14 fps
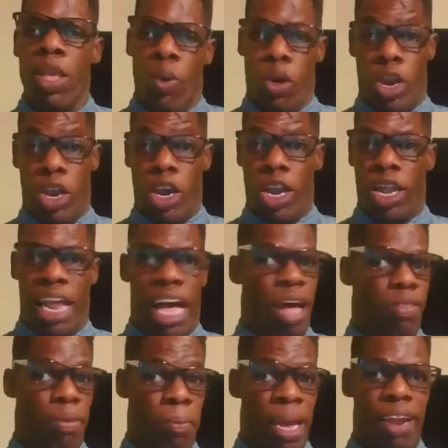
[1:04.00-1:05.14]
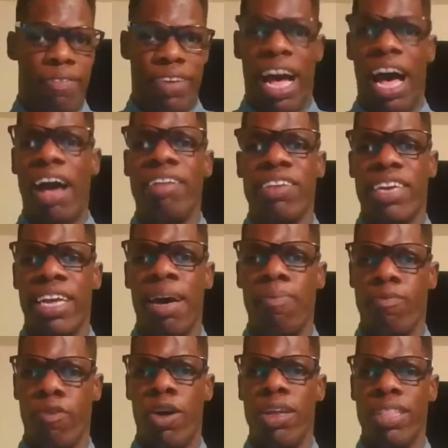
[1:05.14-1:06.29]
we're going to allow the man of God to come
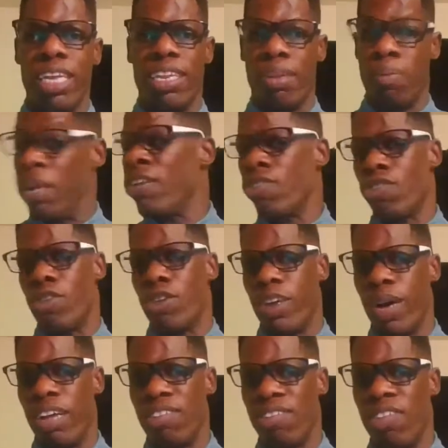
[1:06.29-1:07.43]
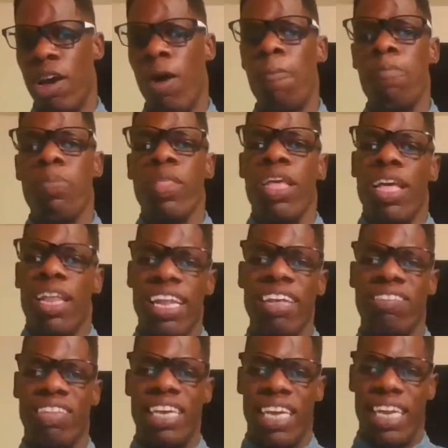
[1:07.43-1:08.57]
forth and to minister to us. So
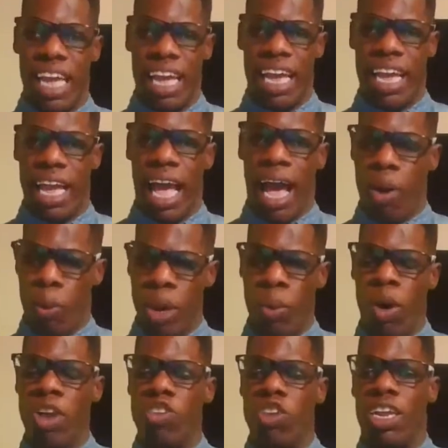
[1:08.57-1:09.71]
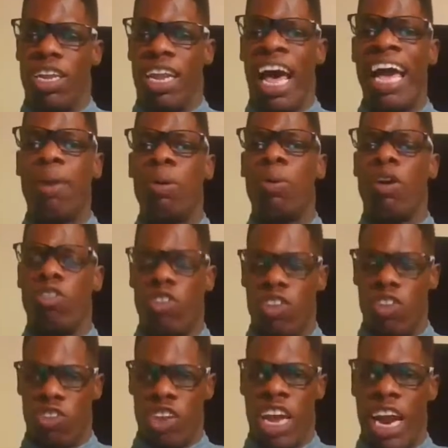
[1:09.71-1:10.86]
listen, we want you to like, we want you to
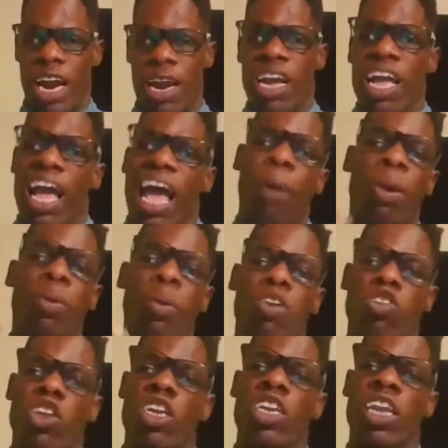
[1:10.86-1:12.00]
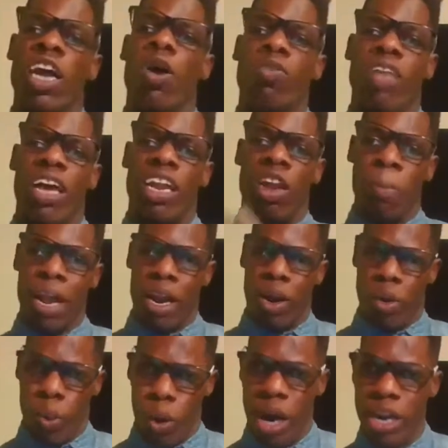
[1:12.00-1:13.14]
share, and we want you to know that no matter
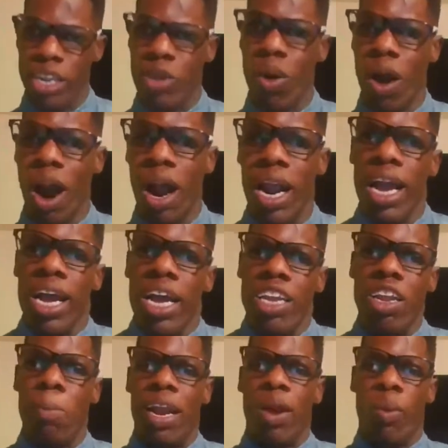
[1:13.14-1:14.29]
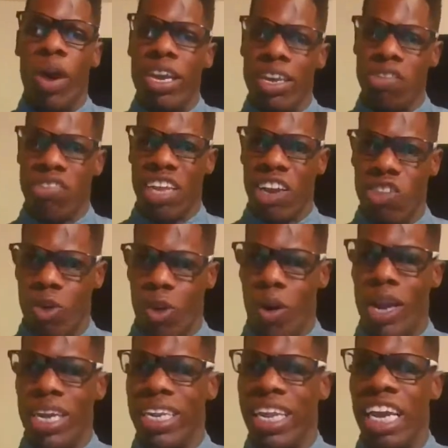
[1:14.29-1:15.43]
where you are, no matter what your sexual
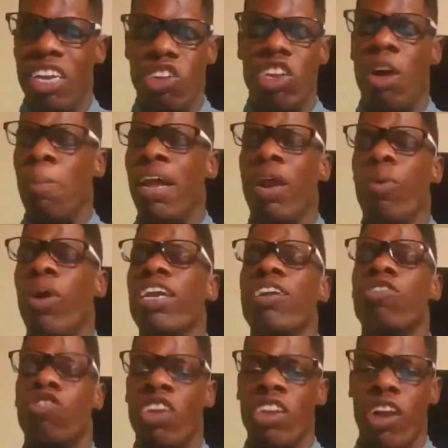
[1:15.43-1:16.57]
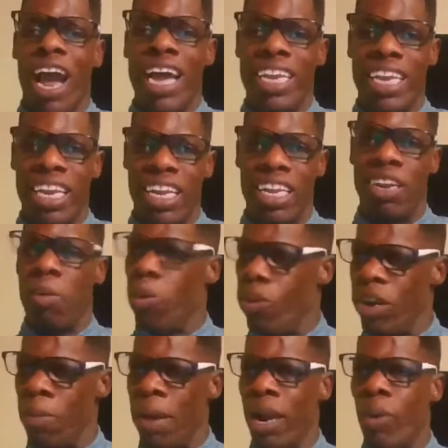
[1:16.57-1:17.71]
orientation, no matter what your gender identity,
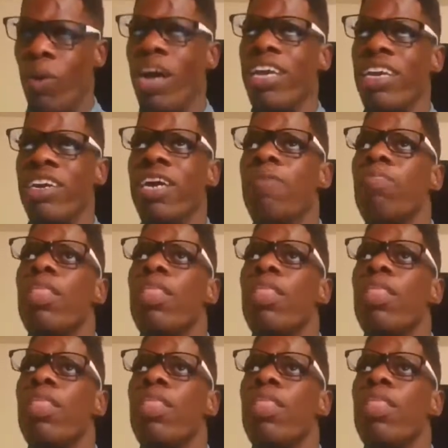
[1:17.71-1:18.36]
no matter what your